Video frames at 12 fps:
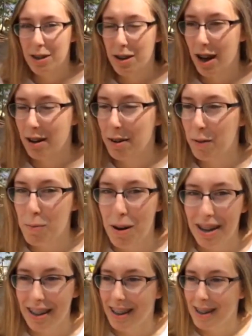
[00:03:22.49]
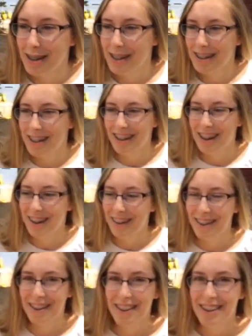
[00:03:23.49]
I don't know what my deal is. You don't know
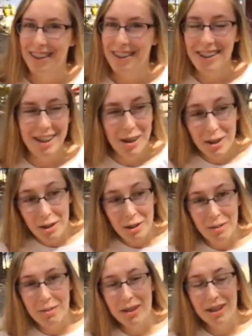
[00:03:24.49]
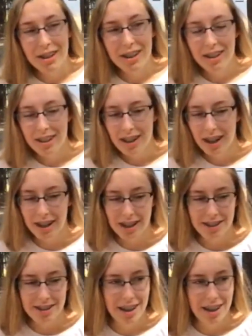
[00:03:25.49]
what your deal she is? She likes to do art. She's artistic. I guess.